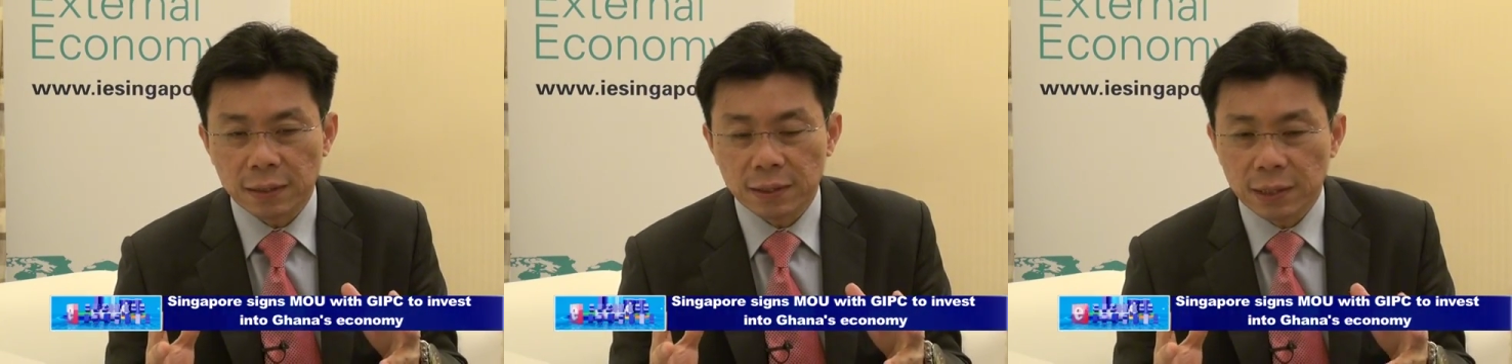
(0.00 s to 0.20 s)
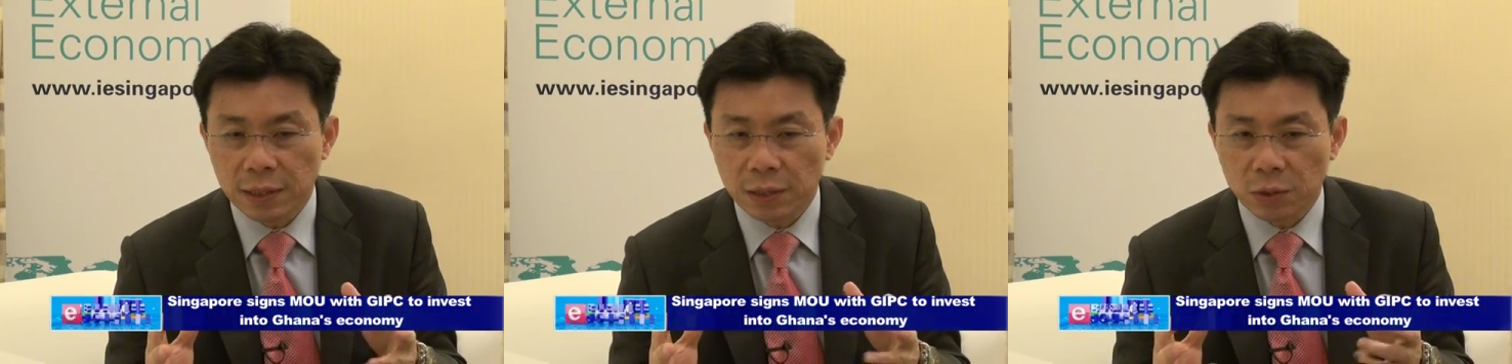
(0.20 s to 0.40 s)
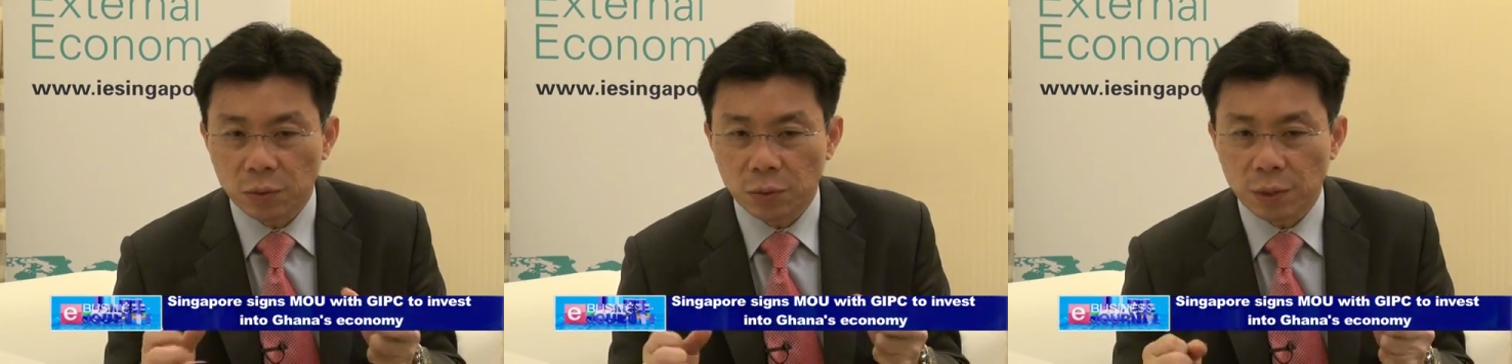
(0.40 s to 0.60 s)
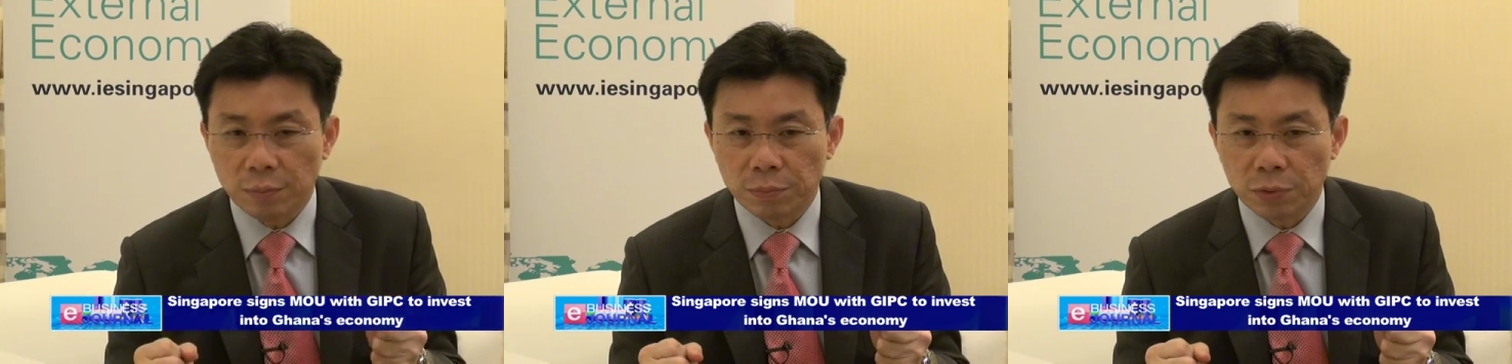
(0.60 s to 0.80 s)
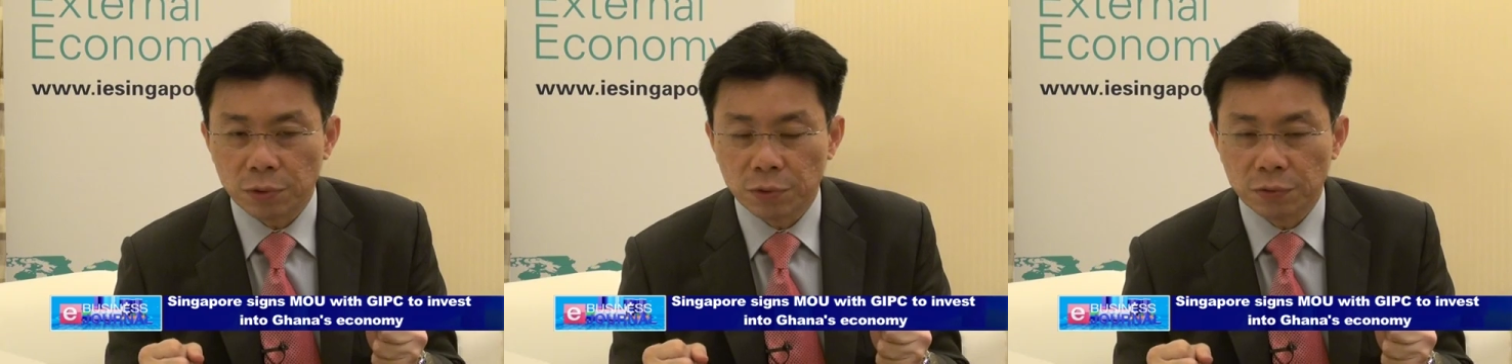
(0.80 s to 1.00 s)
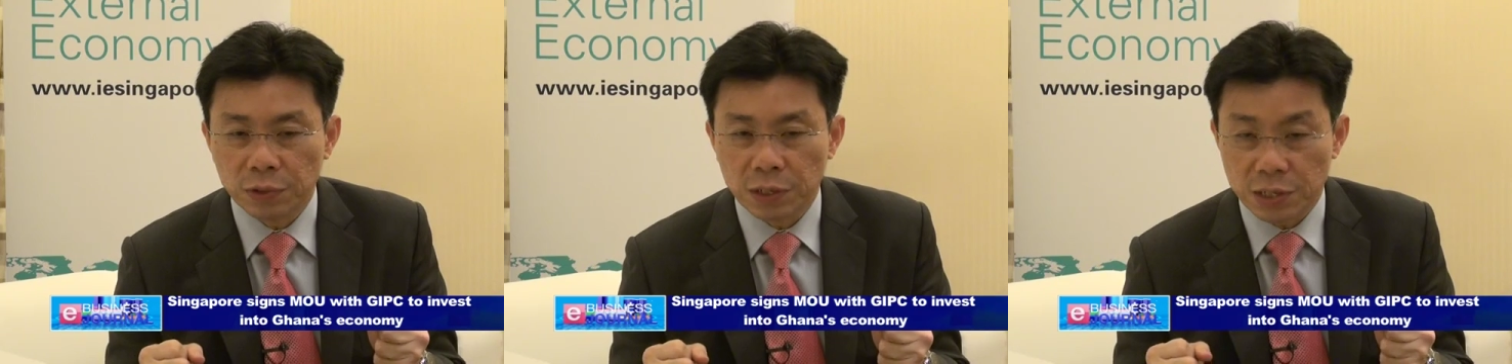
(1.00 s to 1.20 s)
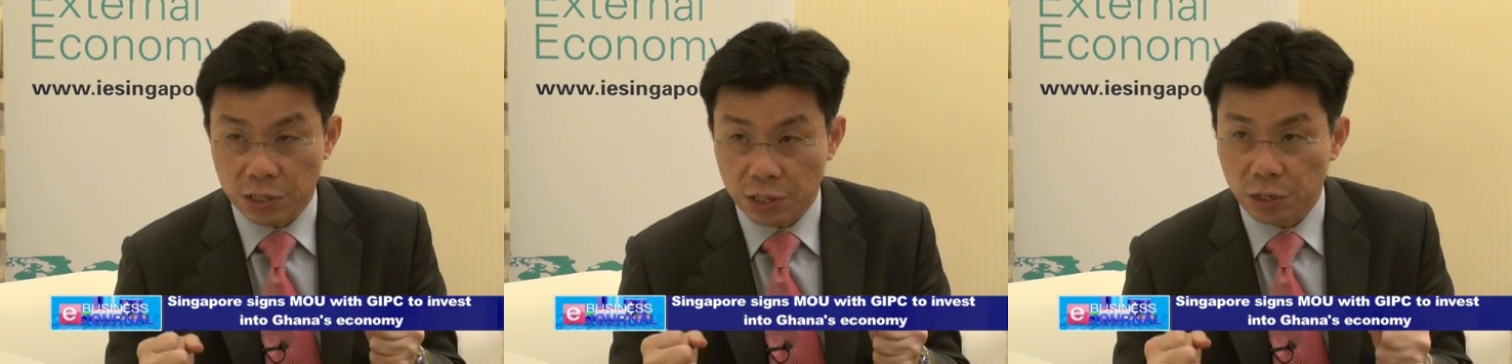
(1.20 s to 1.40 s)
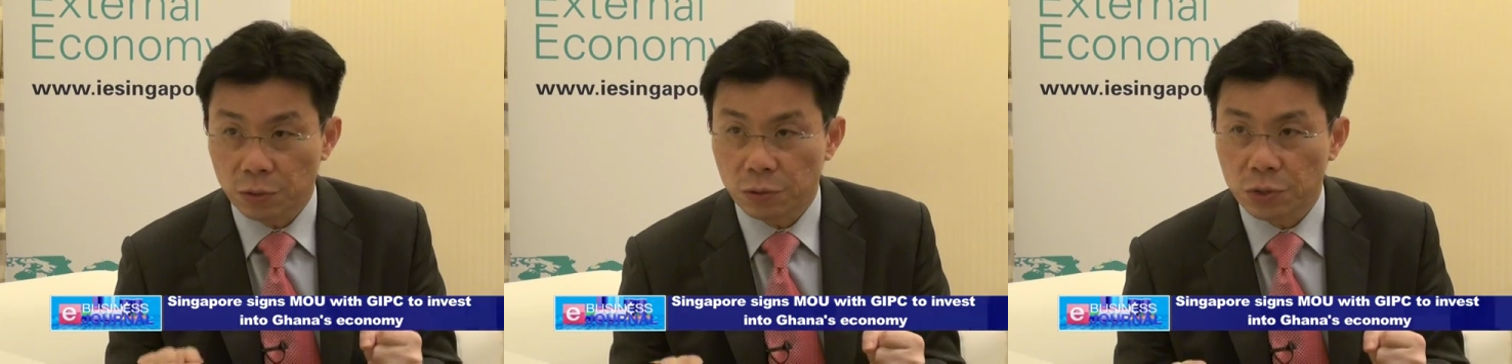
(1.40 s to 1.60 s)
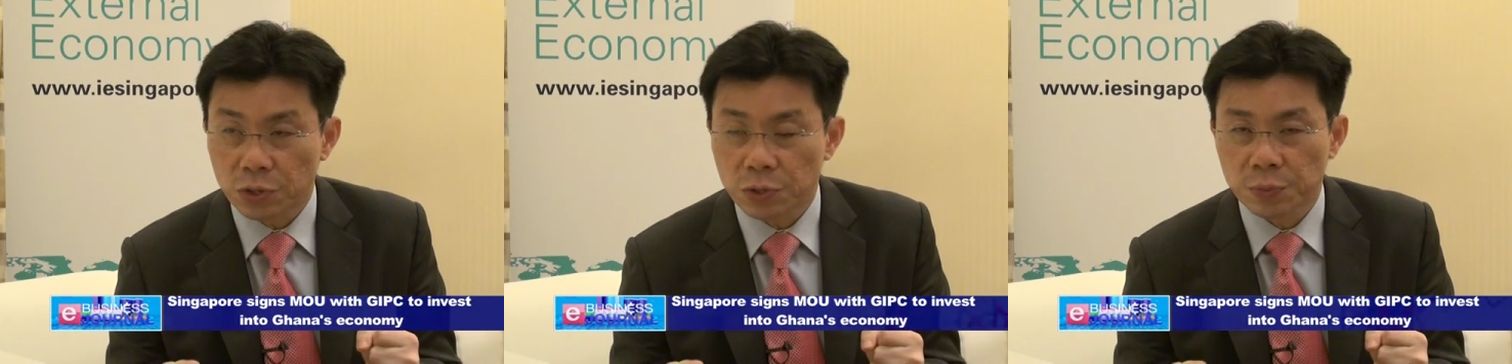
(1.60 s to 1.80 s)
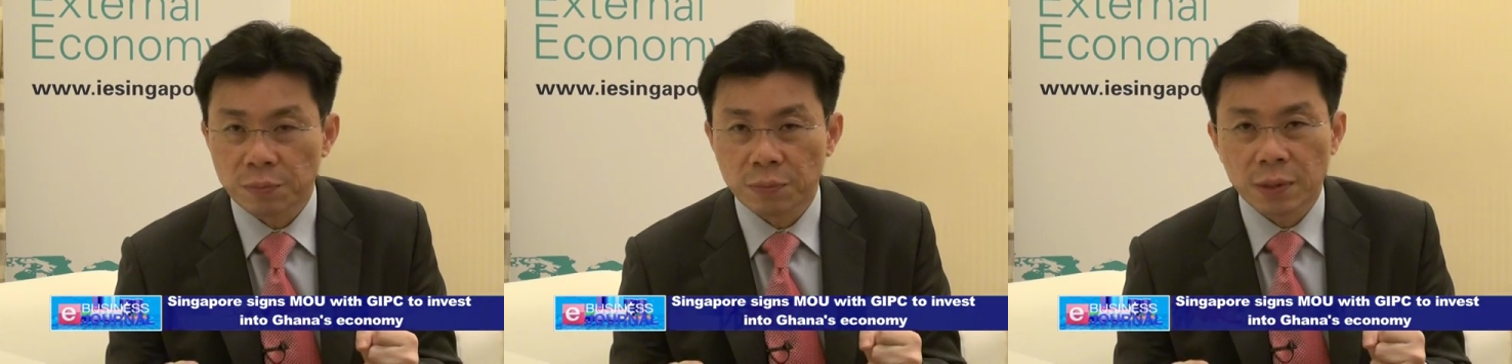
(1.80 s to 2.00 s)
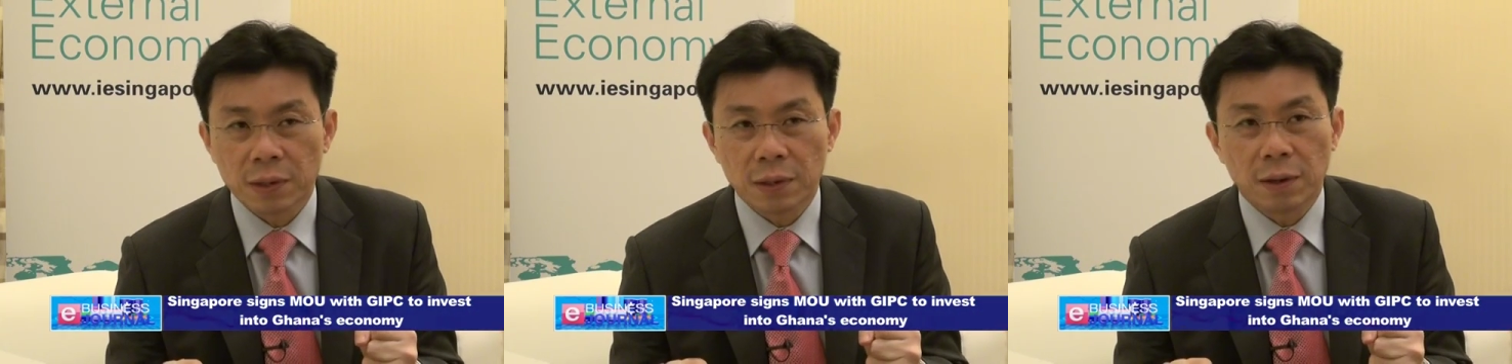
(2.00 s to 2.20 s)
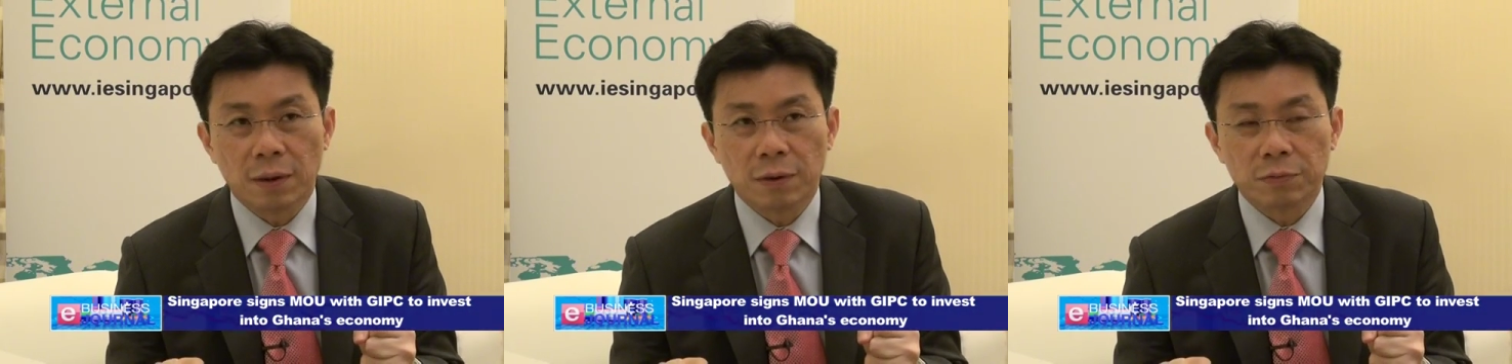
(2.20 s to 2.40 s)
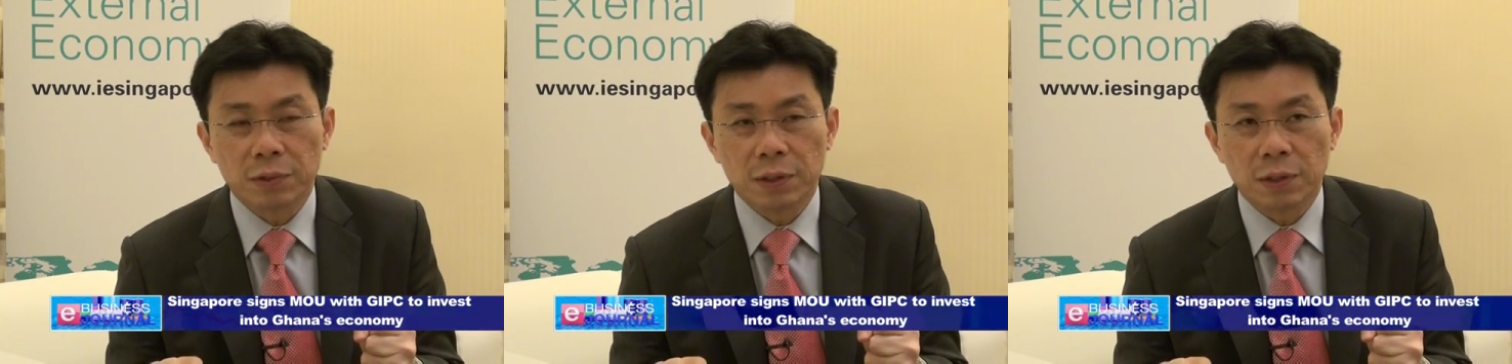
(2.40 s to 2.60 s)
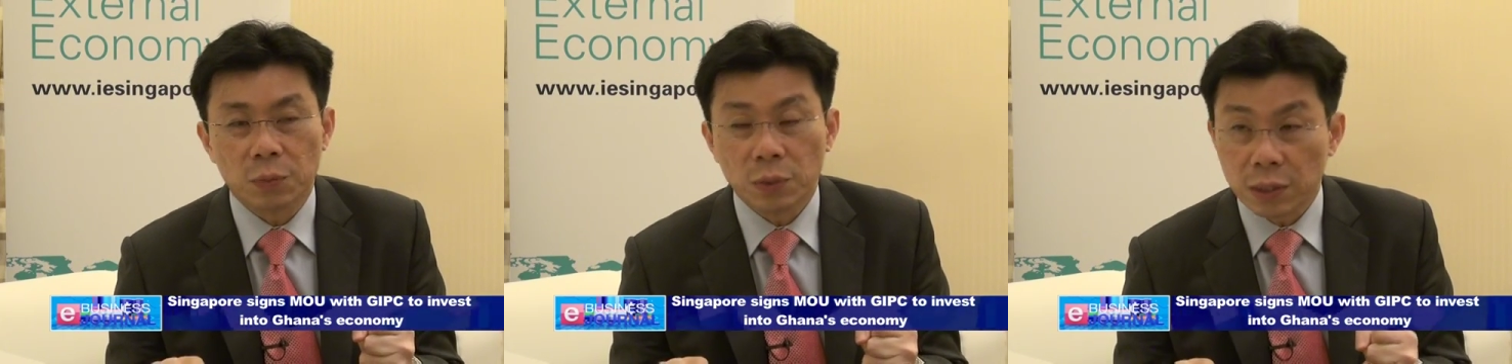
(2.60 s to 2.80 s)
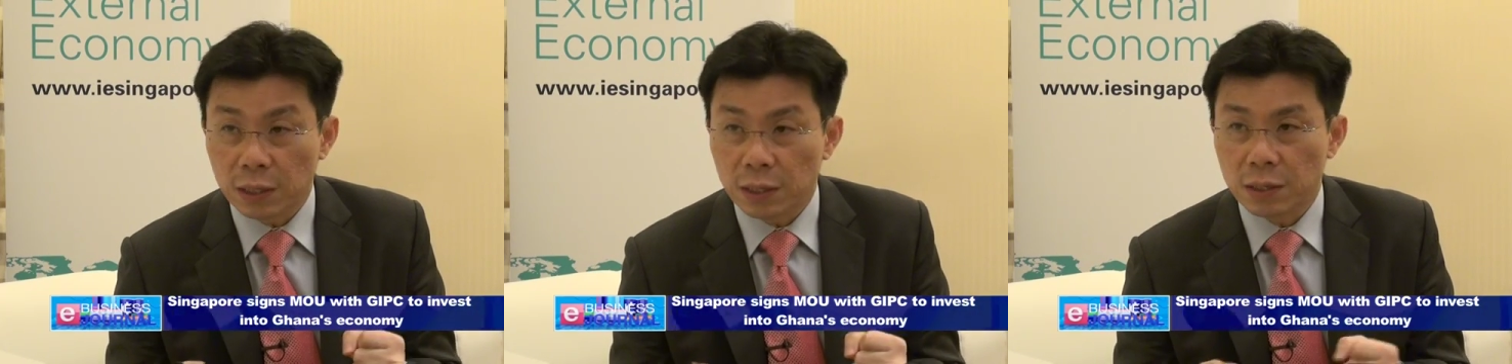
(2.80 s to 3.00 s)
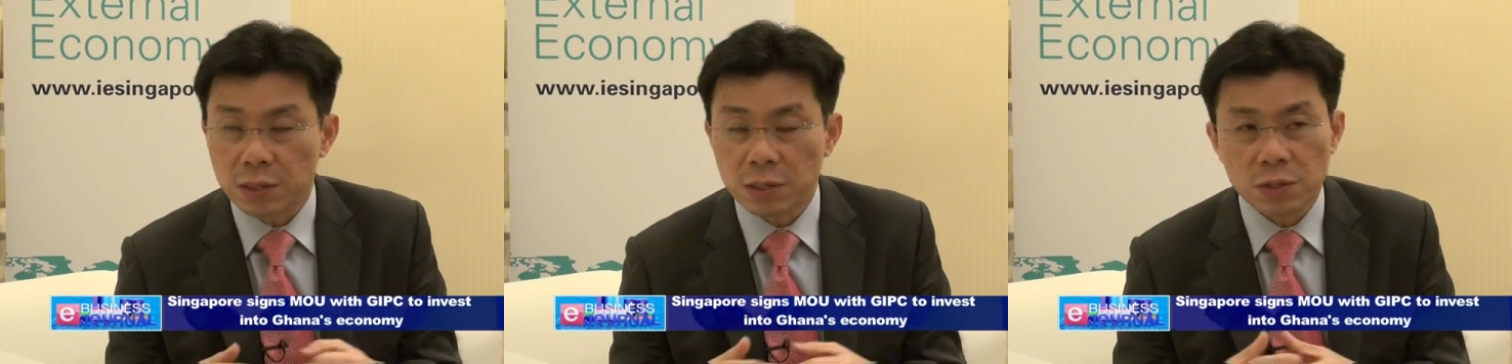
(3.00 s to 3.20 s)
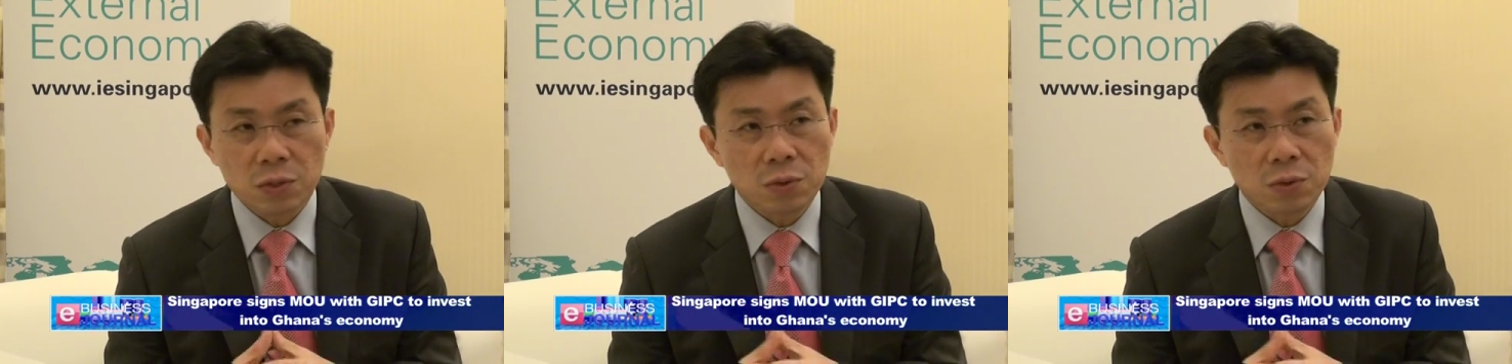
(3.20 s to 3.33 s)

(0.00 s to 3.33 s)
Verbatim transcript: needed to improve the skills of the workers.